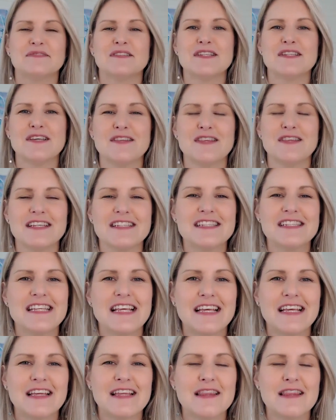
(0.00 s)
to this
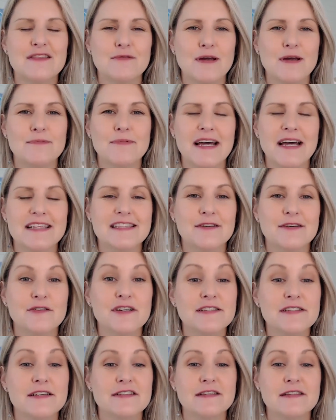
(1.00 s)
three-part
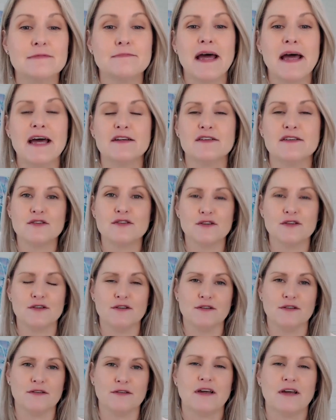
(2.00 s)
series. This is part
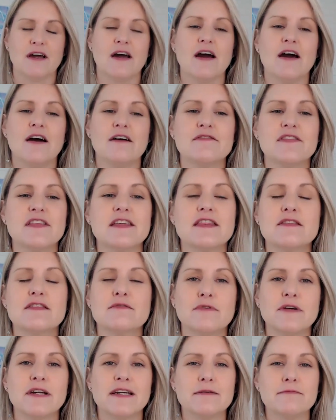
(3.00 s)
two of the
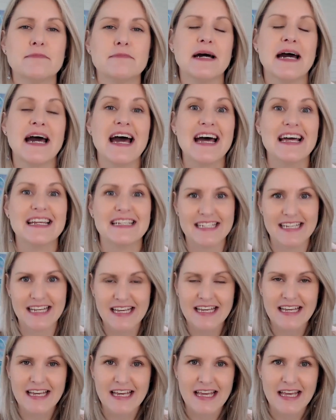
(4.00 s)
three-part
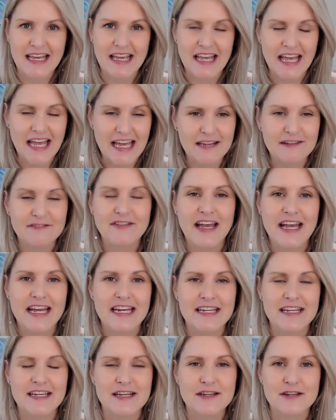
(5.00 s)

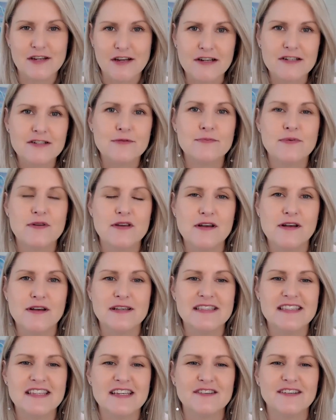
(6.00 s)
Elevated Entrepreneur
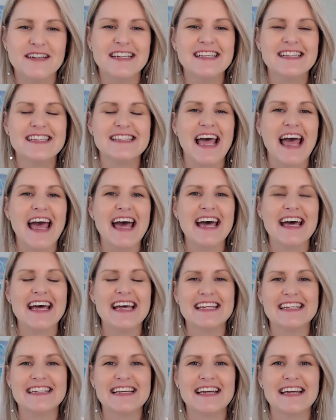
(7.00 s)
series.
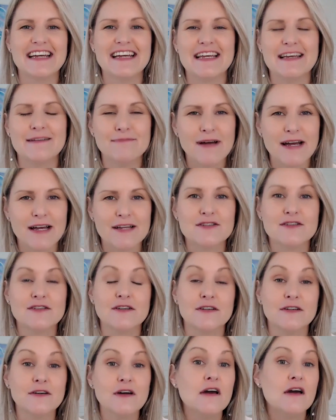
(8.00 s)
And uh, in part
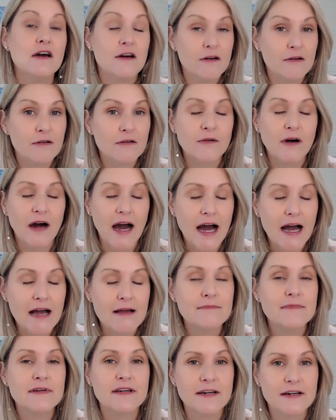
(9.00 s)
two,
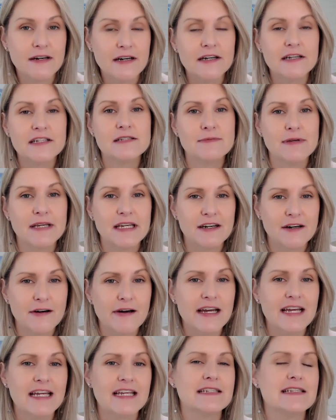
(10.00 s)
I'm going to be
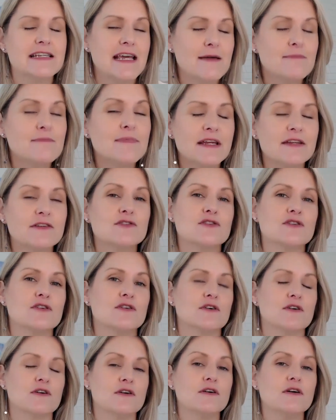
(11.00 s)
going deep
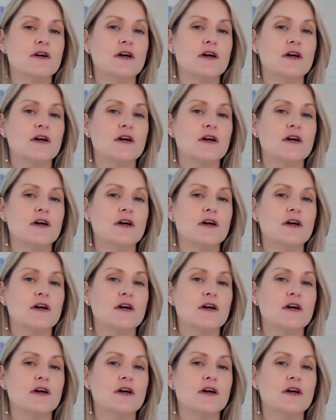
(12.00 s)
into